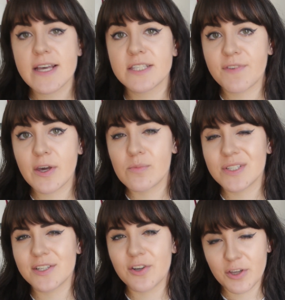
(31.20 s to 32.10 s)
first film
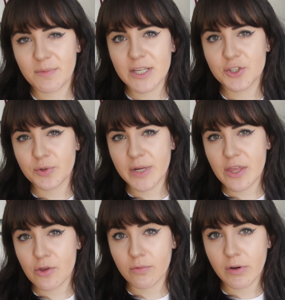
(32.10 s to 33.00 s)
was the
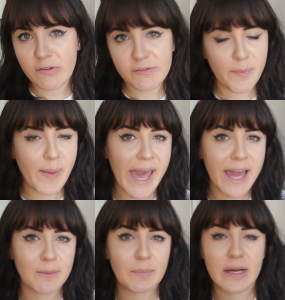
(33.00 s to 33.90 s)
documentary The Wolf
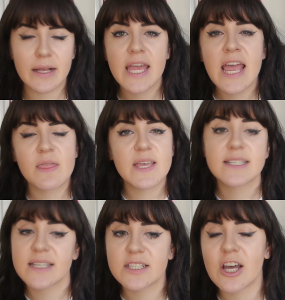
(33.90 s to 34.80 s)
Pack, but
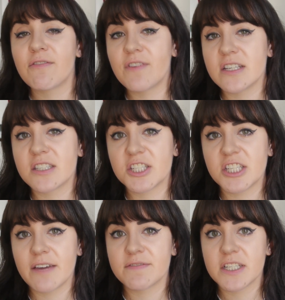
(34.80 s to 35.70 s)
this is her first
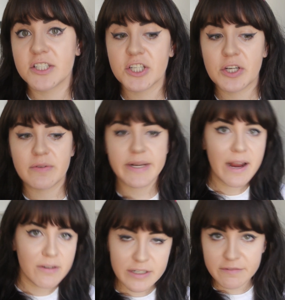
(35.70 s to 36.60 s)
shift into
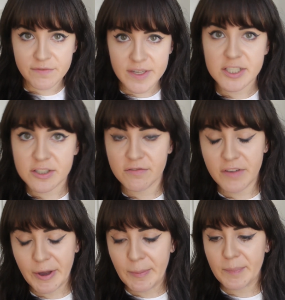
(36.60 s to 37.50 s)
narrative feature
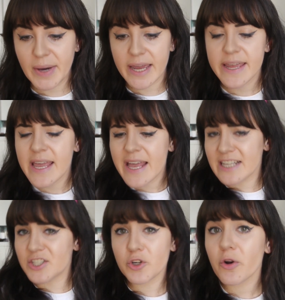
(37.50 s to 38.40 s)
film, but
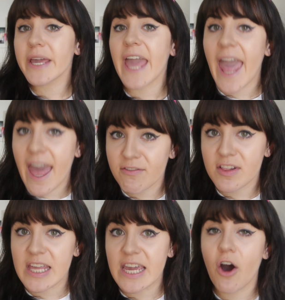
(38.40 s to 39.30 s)
it's drawing
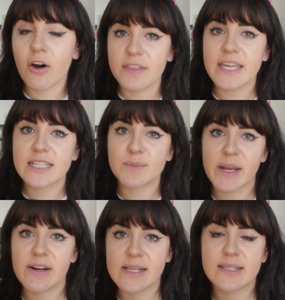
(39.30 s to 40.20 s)
heavily on the
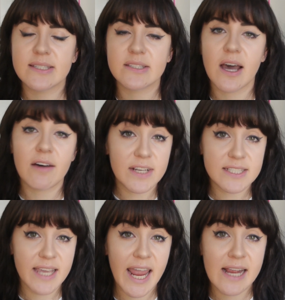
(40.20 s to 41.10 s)
experiences of
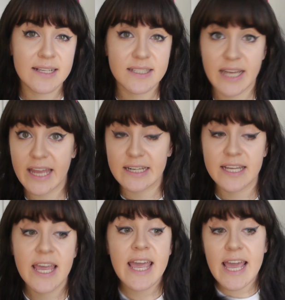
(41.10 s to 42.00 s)
its cast,
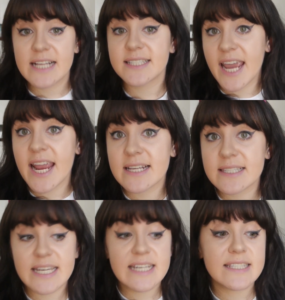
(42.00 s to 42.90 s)
and its
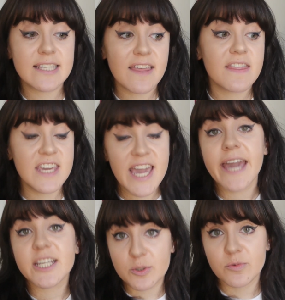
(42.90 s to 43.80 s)
cast is the
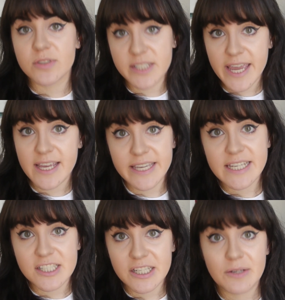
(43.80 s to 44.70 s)
actual Skate
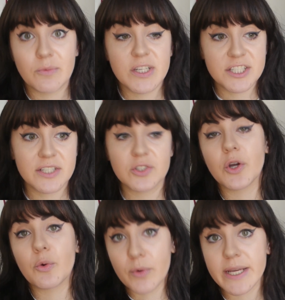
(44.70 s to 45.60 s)
Kitchen, which is
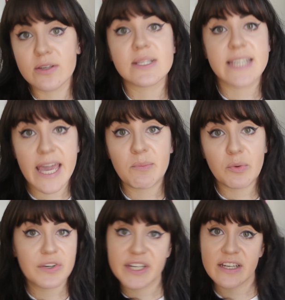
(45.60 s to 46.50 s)
a real
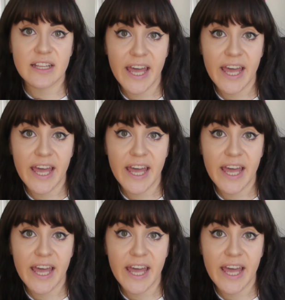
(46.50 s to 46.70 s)
skateboarding